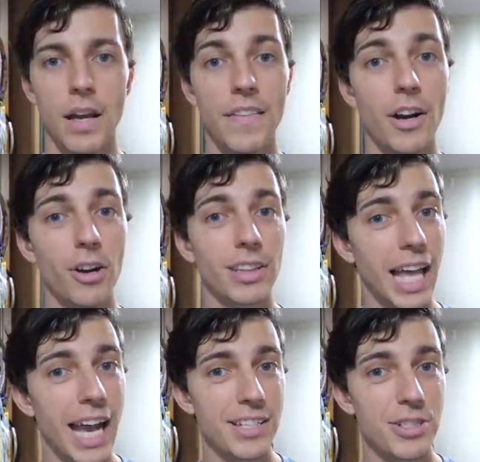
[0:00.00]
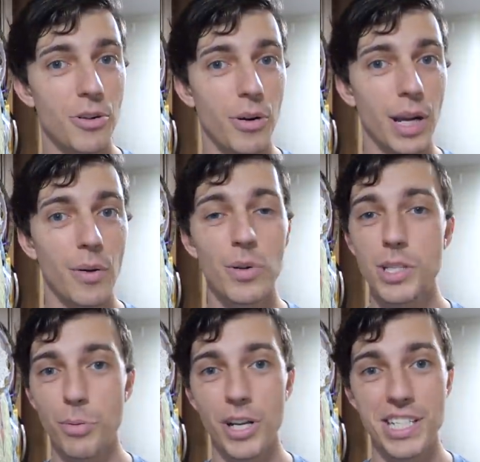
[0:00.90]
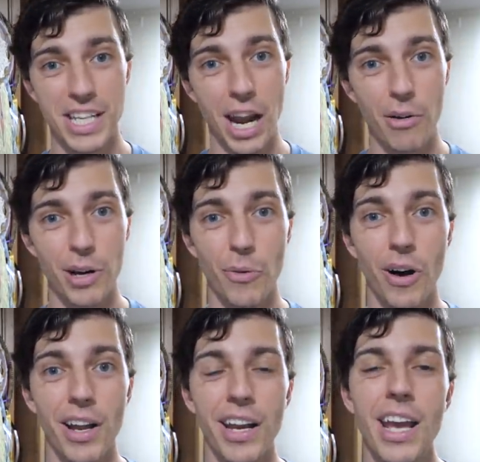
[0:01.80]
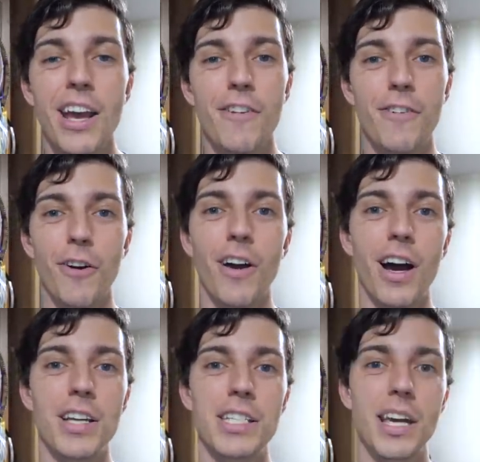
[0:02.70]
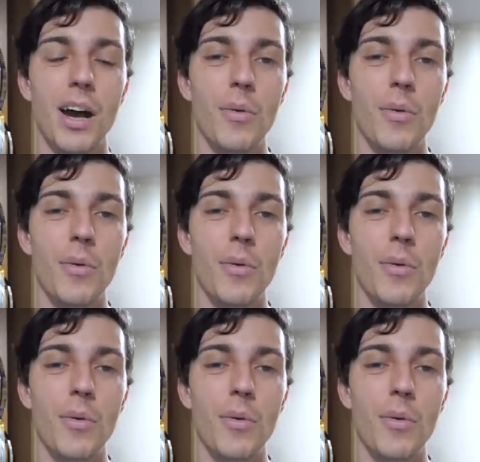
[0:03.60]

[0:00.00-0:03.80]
And then our last story was a pretty scary one for us.